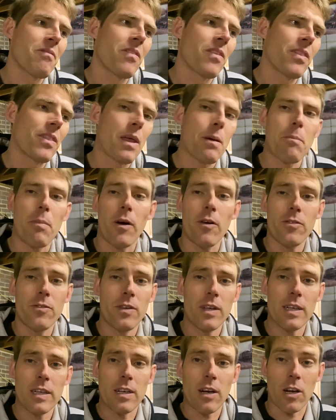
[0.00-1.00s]
they both
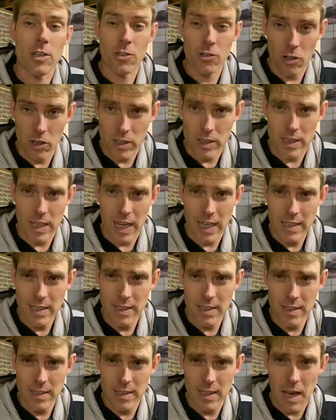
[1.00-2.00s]
needed hydraulic
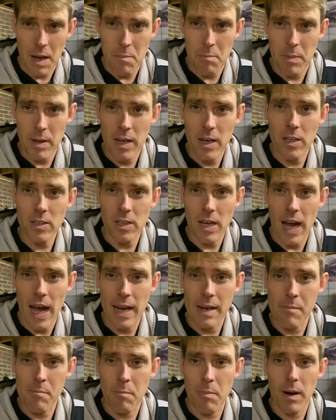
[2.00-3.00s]
tests, and because I
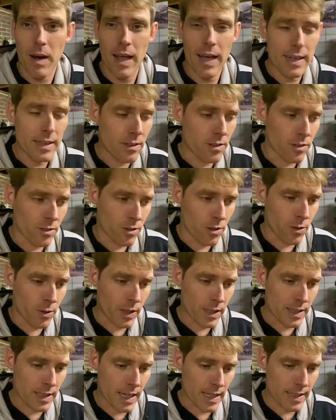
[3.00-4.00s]
hadn't planned on
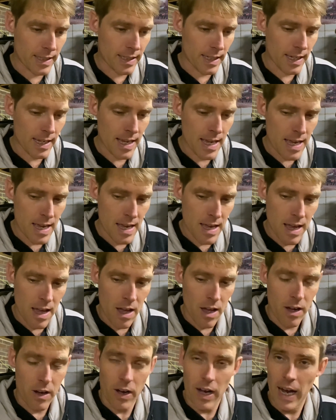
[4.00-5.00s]
doing testing,
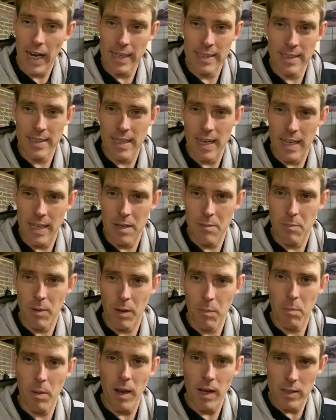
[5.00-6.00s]
I hadn't taken my
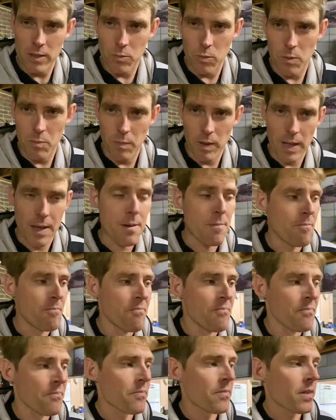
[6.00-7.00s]
plugs with me.
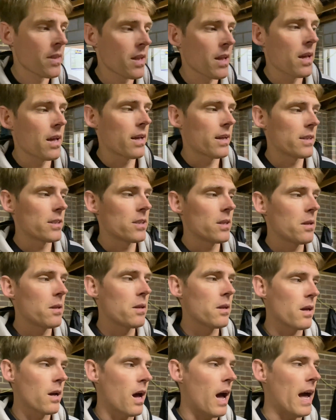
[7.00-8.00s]

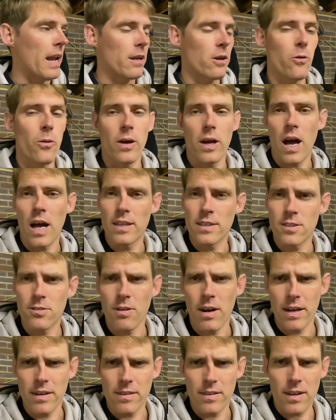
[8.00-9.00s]
I had a quick hunt
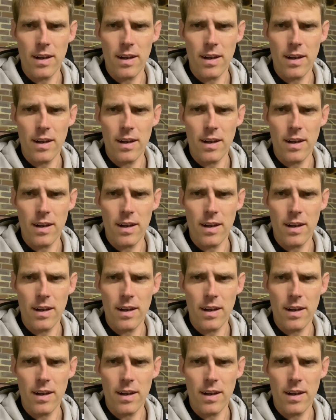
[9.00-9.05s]
around at the